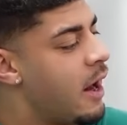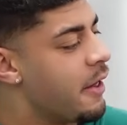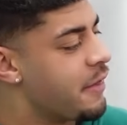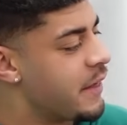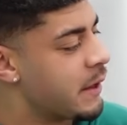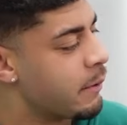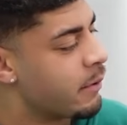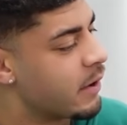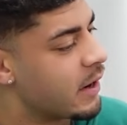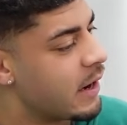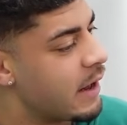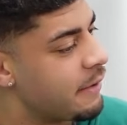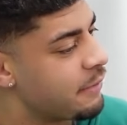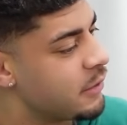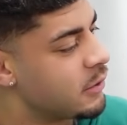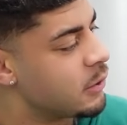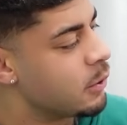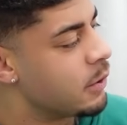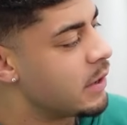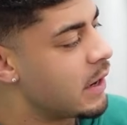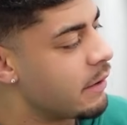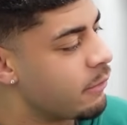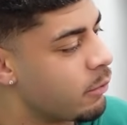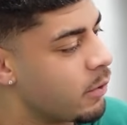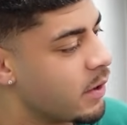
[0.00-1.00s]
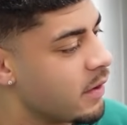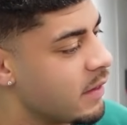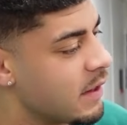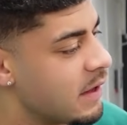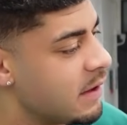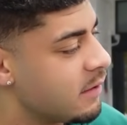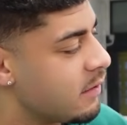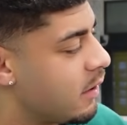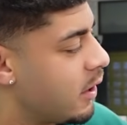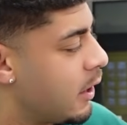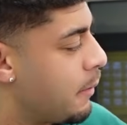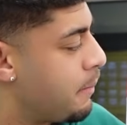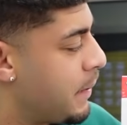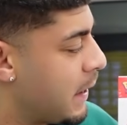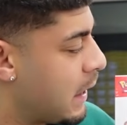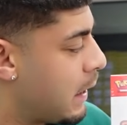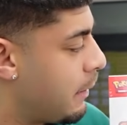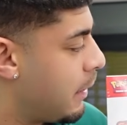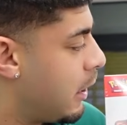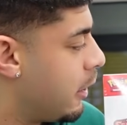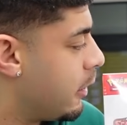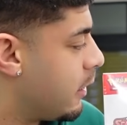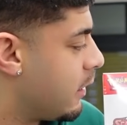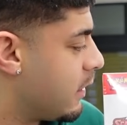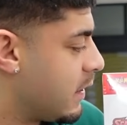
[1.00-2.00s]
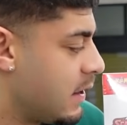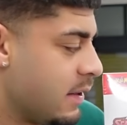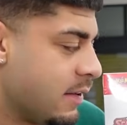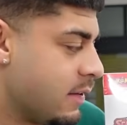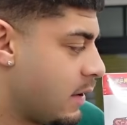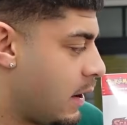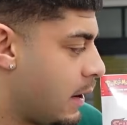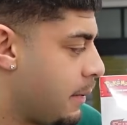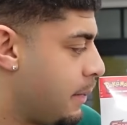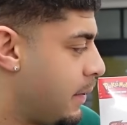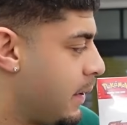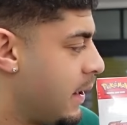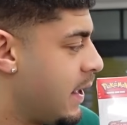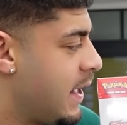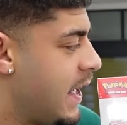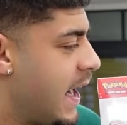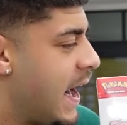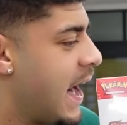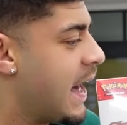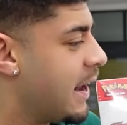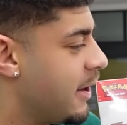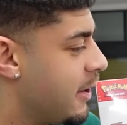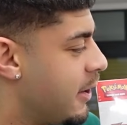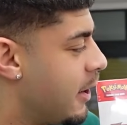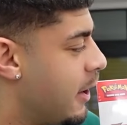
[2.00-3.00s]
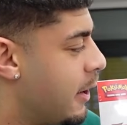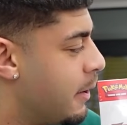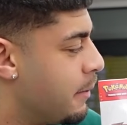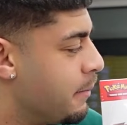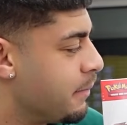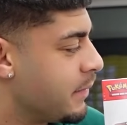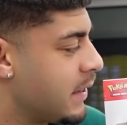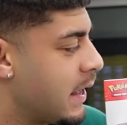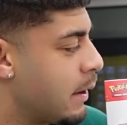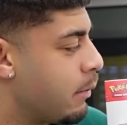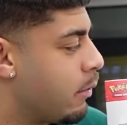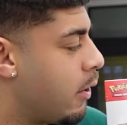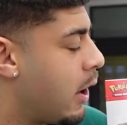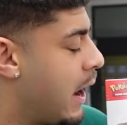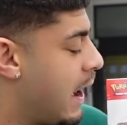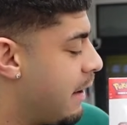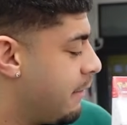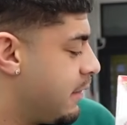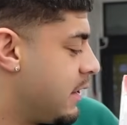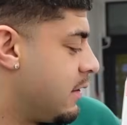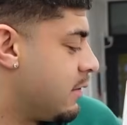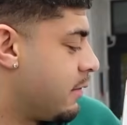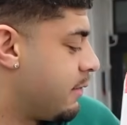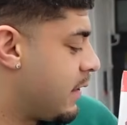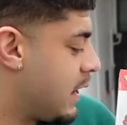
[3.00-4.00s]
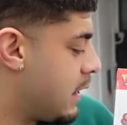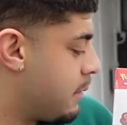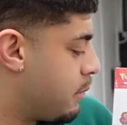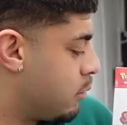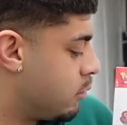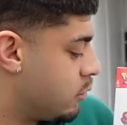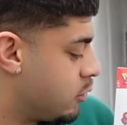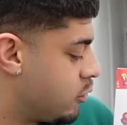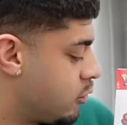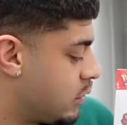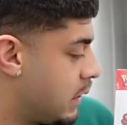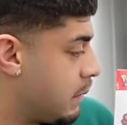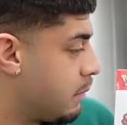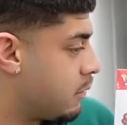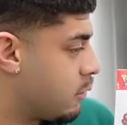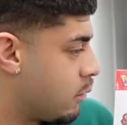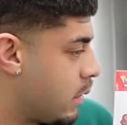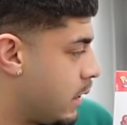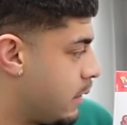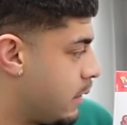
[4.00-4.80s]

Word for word: I think we're gonna have to do another one of these. I'm gonna pick up a load of these up and um, yeah, we'll have these available on stream as